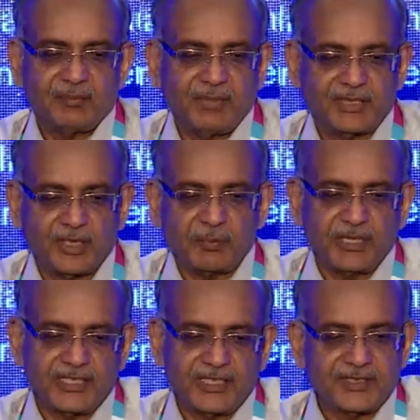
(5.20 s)
My
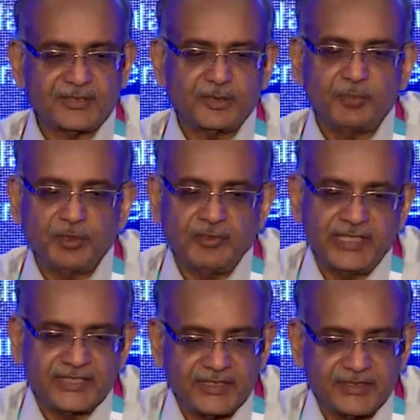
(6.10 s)
topic is
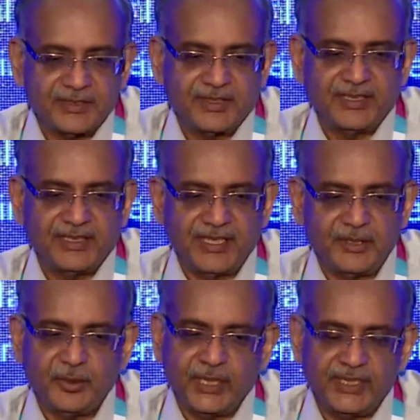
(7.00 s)
superovulation and
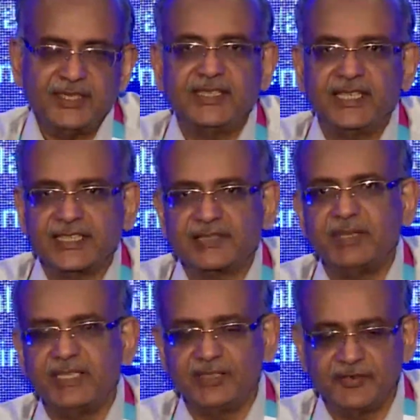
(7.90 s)
IUI in
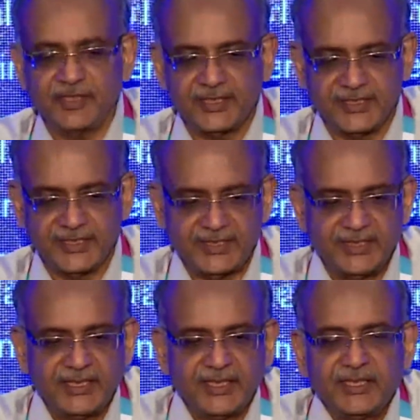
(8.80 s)
unexplained infertility.
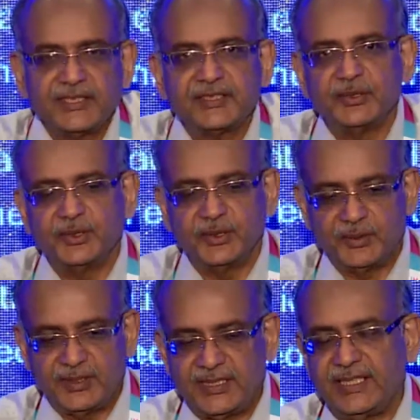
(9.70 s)
So,
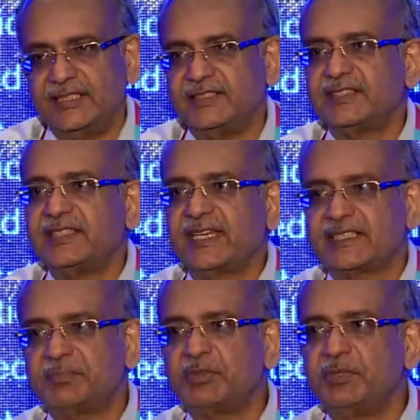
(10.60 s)
and is it an
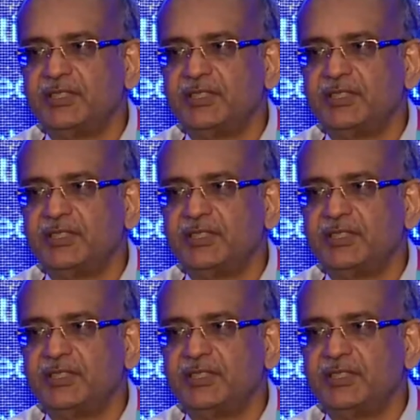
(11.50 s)
acceptable